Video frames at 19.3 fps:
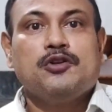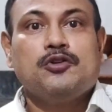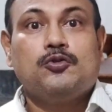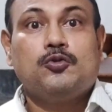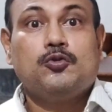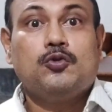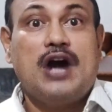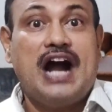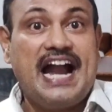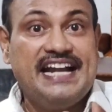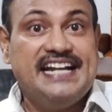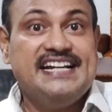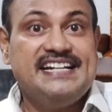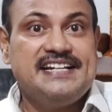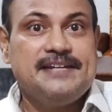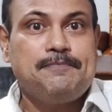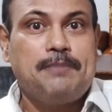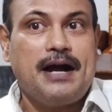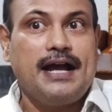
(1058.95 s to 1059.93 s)
to
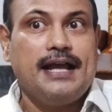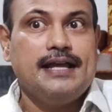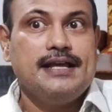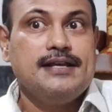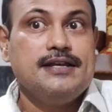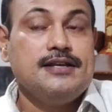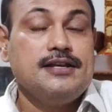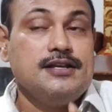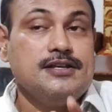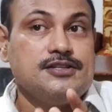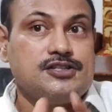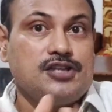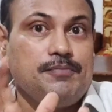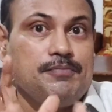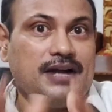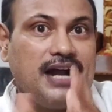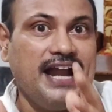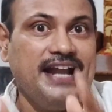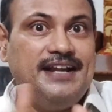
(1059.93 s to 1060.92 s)
identify
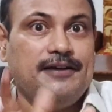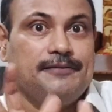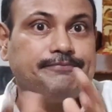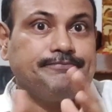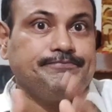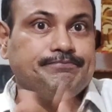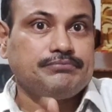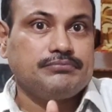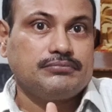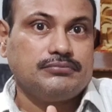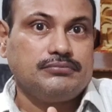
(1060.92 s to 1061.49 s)
some kind of